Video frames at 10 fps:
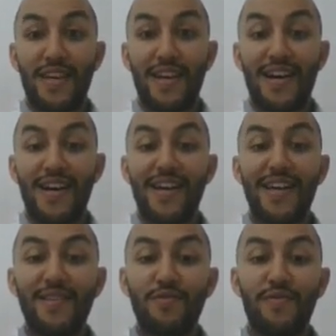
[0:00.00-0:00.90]
Yeah,
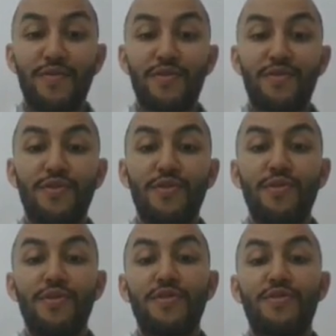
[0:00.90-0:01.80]
it refers
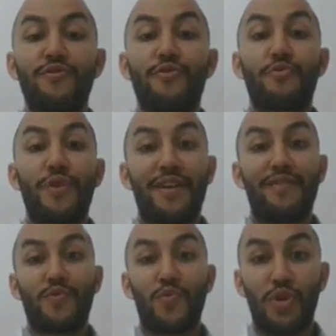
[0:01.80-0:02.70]
to the
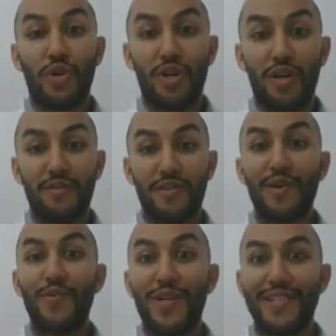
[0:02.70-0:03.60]
Great Wall.
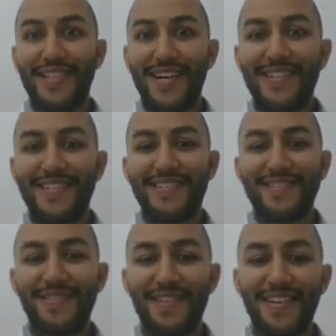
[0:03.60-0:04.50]
Okay, well
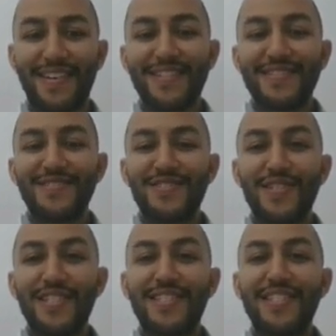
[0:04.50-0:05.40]
done. Okay,
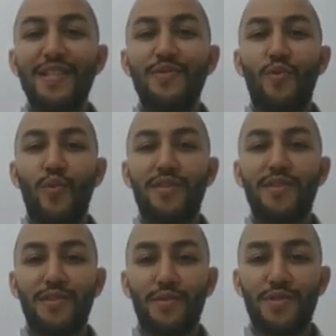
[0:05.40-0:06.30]
so let's see what
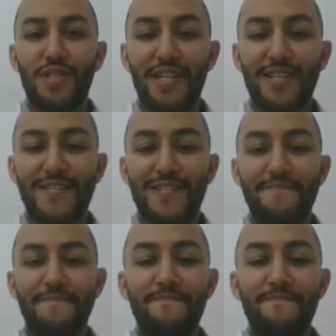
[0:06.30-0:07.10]
the solution is.